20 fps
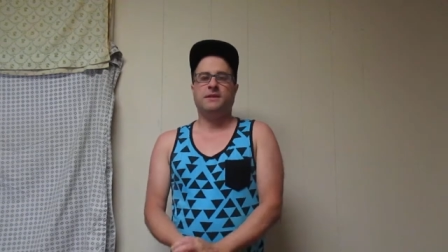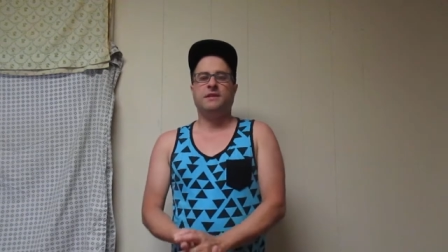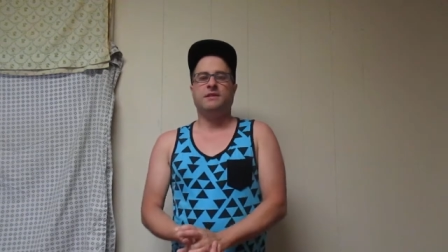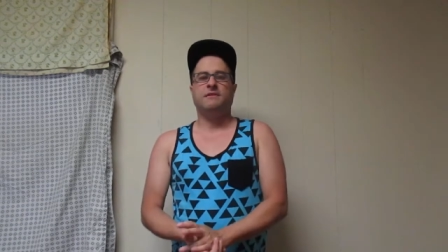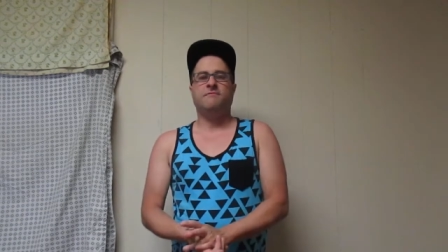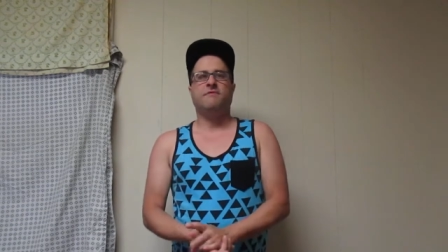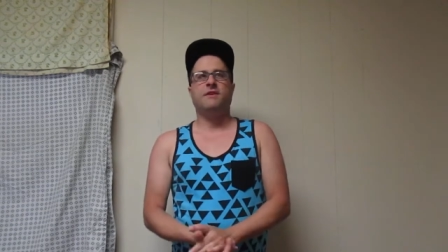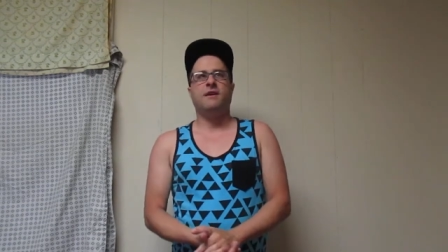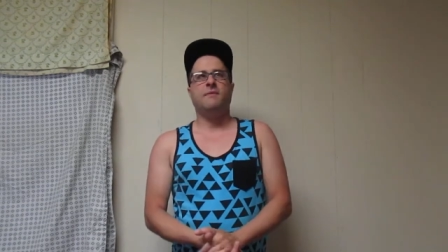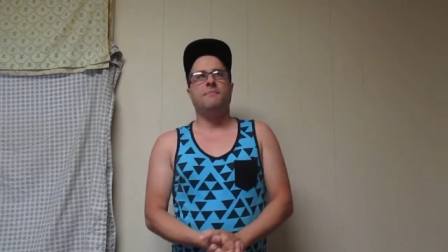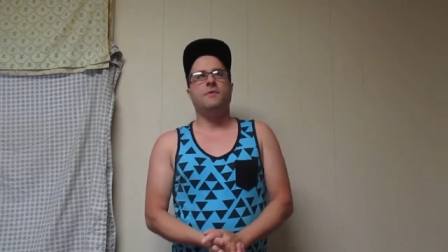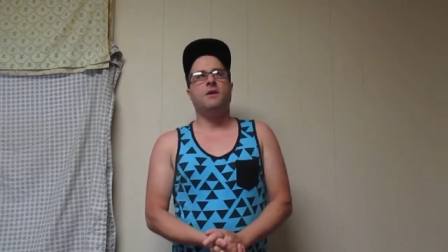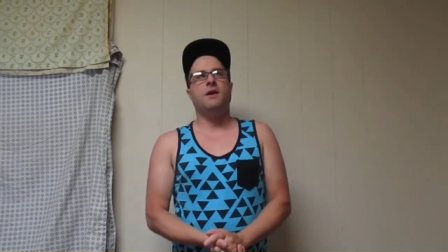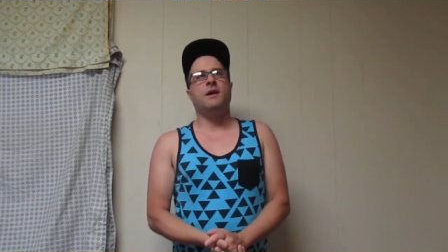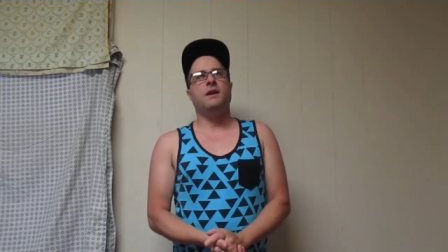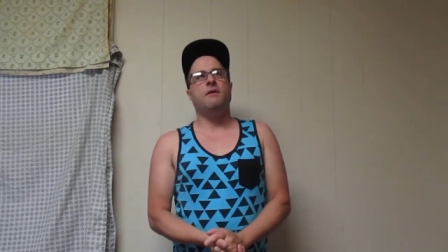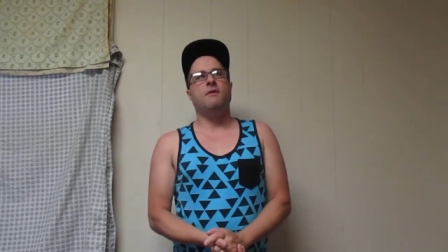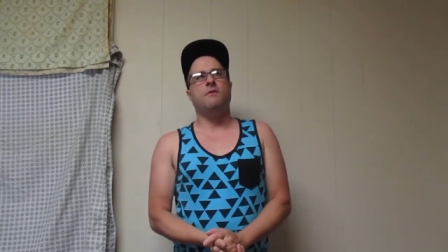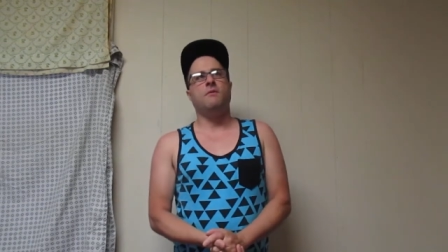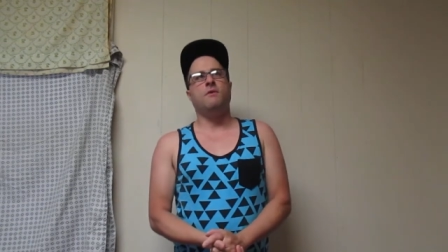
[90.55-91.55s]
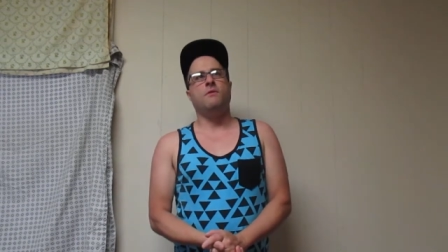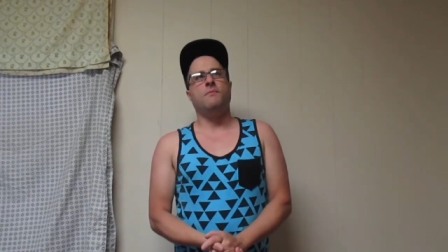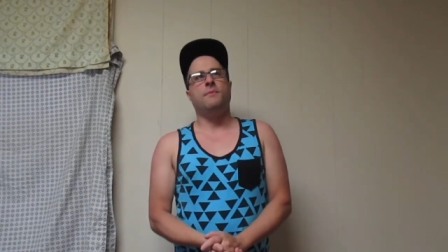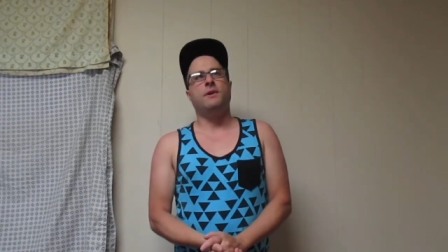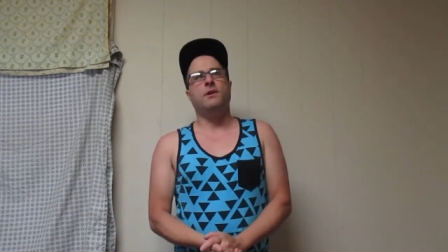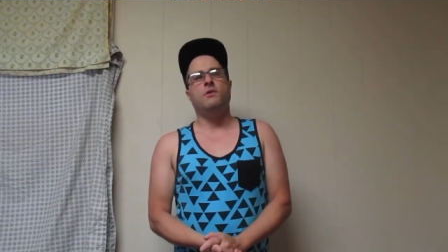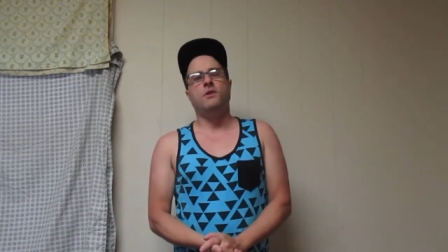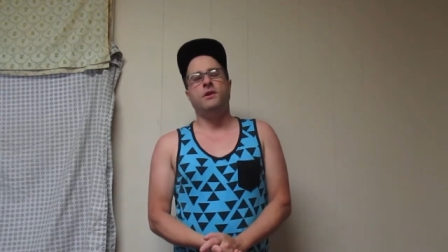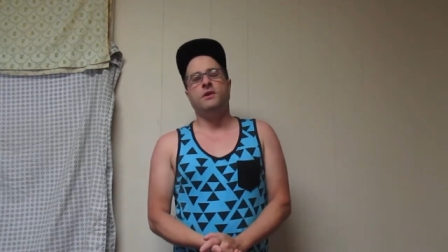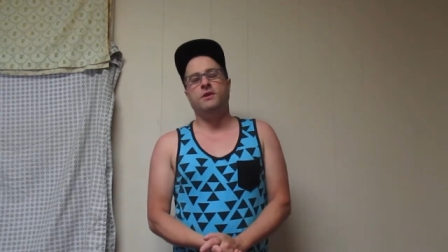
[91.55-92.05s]
this frat party I'm going to be
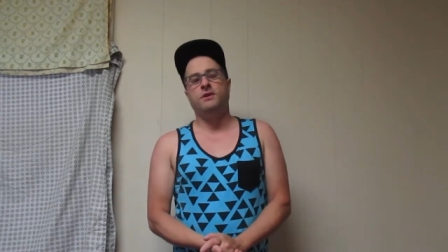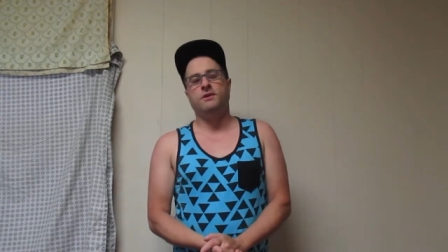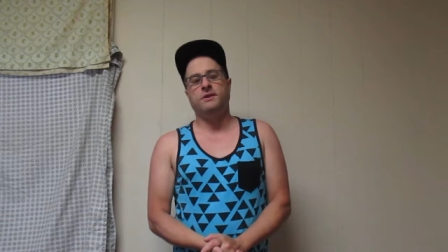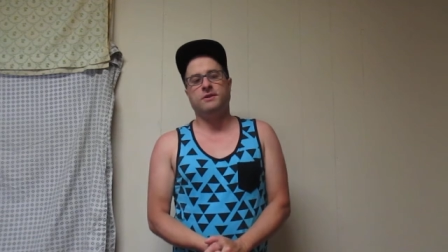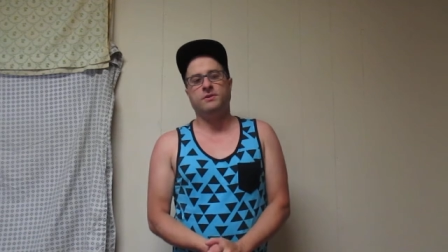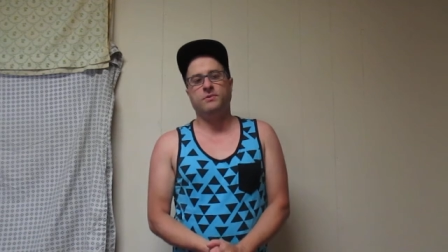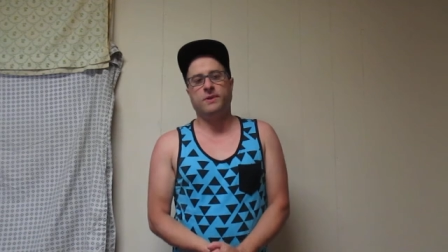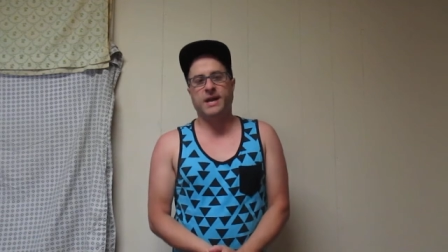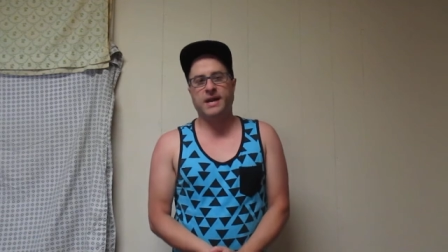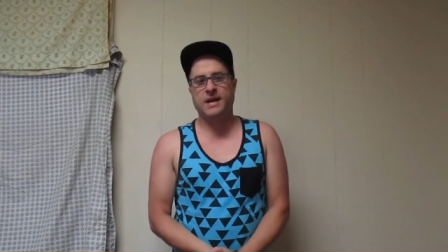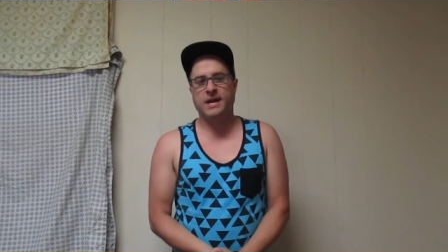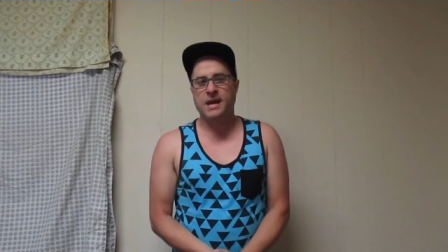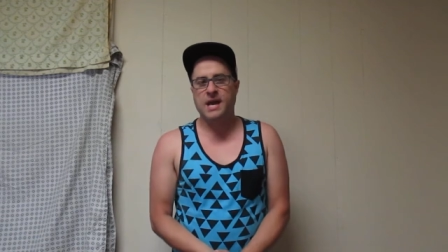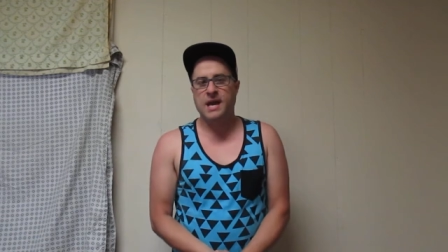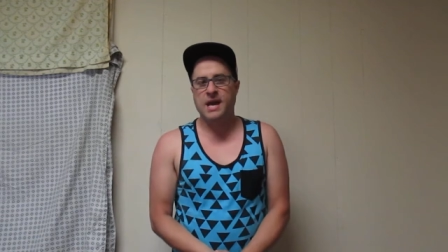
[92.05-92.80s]
going to this week.